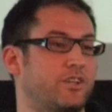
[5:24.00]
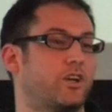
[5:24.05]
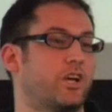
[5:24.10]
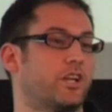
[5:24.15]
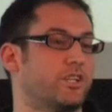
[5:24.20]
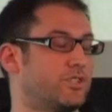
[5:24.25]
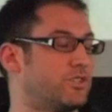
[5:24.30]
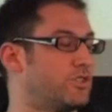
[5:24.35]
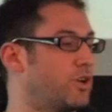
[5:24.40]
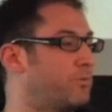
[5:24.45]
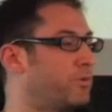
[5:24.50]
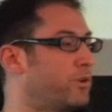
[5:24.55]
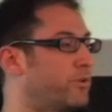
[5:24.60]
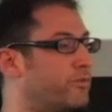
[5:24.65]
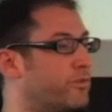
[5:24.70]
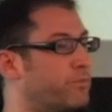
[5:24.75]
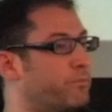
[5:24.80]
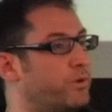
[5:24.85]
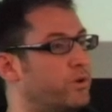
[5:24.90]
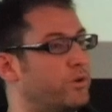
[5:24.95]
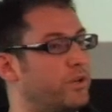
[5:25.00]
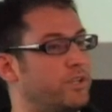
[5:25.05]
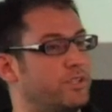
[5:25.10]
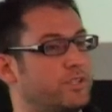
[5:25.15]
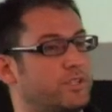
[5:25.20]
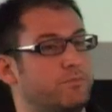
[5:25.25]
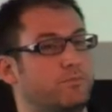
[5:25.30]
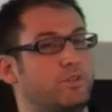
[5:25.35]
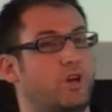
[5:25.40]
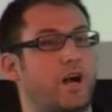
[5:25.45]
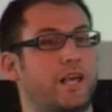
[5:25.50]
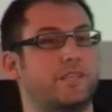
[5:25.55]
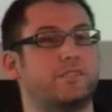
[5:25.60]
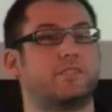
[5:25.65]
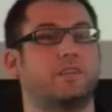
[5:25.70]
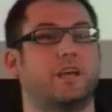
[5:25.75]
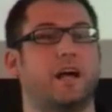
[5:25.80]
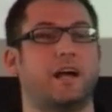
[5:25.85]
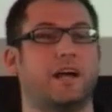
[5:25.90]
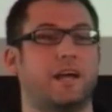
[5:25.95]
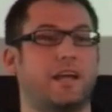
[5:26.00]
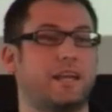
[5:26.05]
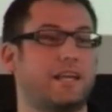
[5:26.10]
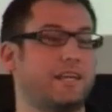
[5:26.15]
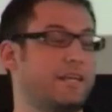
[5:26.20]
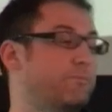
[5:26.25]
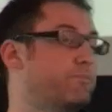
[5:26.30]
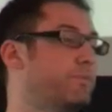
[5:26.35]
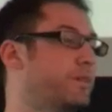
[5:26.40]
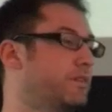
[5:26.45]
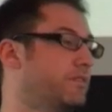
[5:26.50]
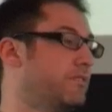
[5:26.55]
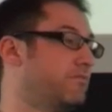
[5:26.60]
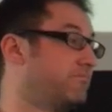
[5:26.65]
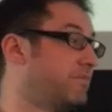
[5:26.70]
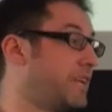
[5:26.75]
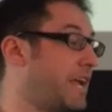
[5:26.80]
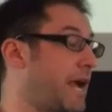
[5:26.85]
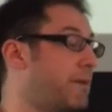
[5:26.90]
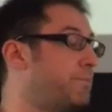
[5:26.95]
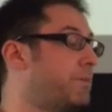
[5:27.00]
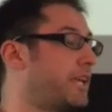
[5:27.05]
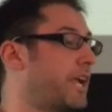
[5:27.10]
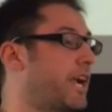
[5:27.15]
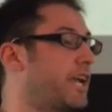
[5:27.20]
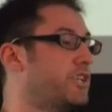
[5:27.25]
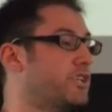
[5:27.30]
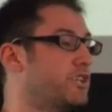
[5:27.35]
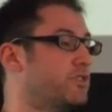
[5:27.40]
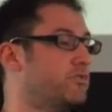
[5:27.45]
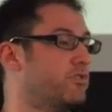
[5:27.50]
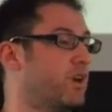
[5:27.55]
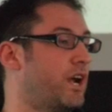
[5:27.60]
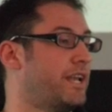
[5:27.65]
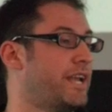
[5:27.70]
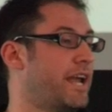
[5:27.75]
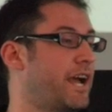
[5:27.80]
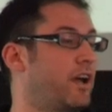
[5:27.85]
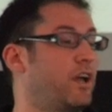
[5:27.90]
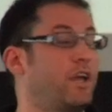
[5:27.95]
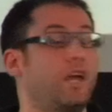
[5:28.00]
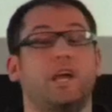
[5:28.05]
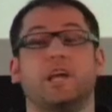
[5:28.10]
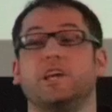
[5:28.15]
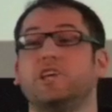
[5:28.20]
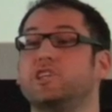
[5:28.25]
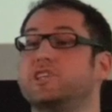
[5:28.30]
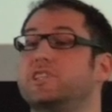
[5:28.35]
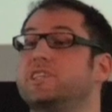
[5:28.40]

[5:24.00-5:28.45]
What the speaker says: not going to stop you from building some nice applications right now. You